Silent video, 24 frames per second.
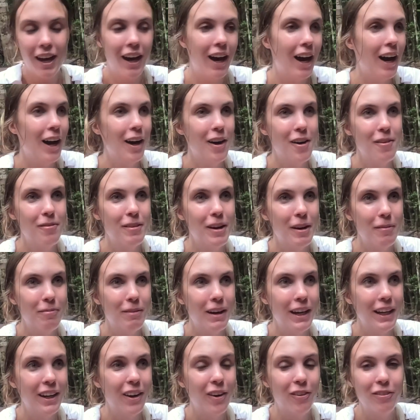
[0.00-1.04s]

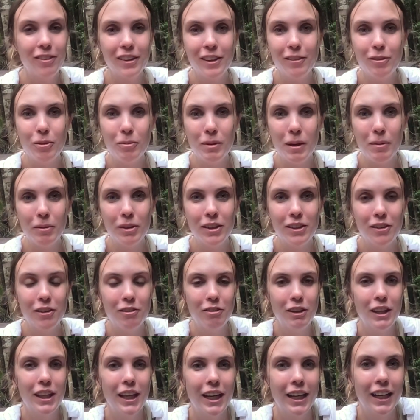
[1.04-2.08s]
but hopefully we'll be able to do
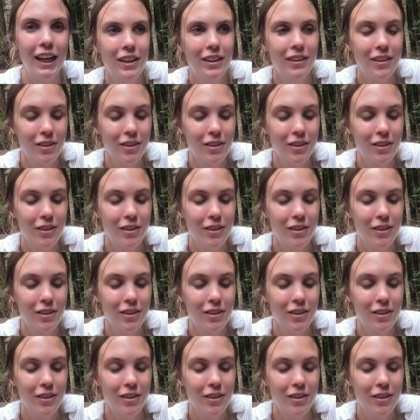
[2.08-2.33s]
everything.